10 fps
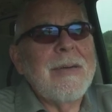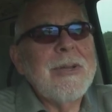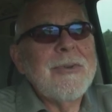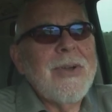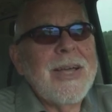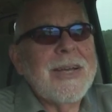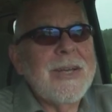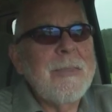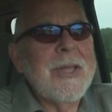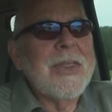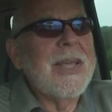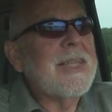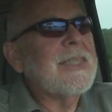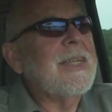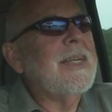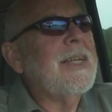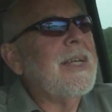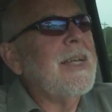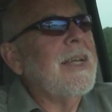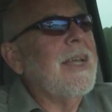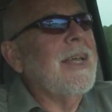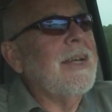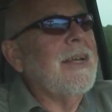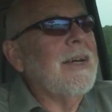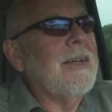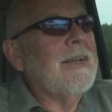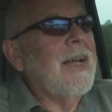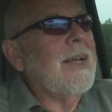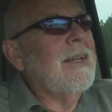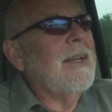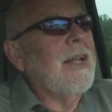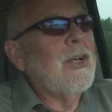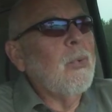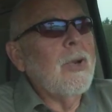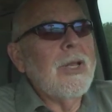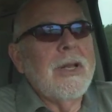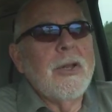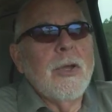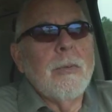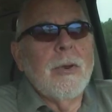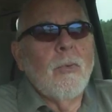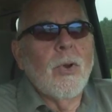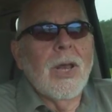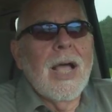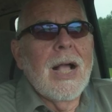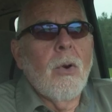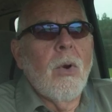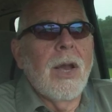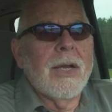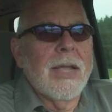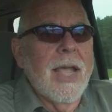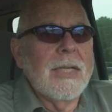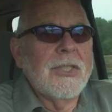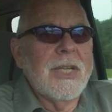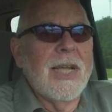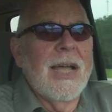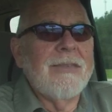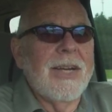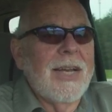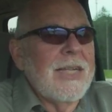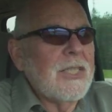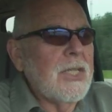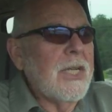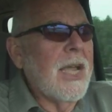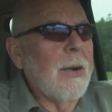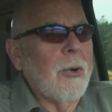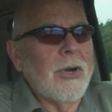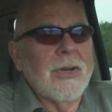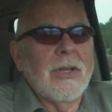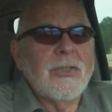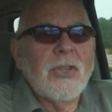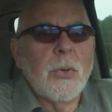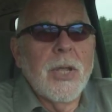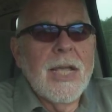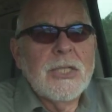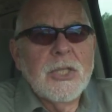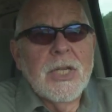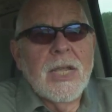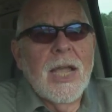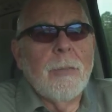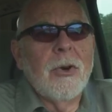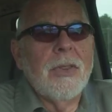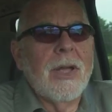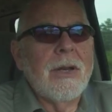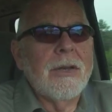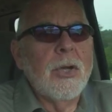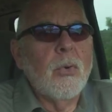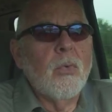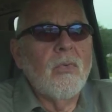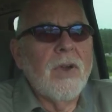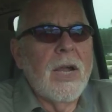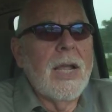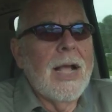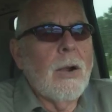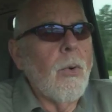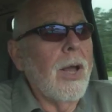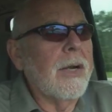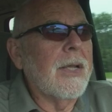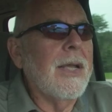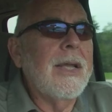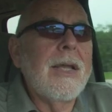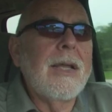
I've been trying to do my things I don't really do them in real high quality HD. I have a little HD camera here, a little Sony HD camera that'll do very high quality.